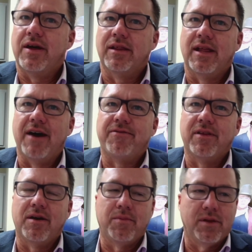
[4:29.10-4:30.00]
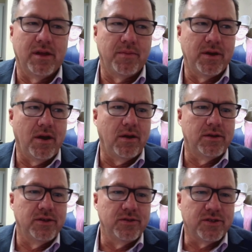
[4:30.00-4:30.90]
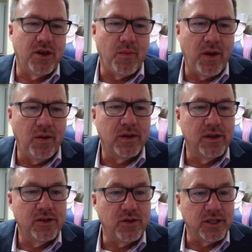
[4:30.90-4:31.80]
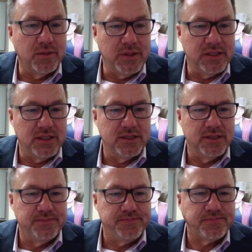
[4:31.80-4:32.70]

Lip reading: then left the lumber yard to start my own construction business.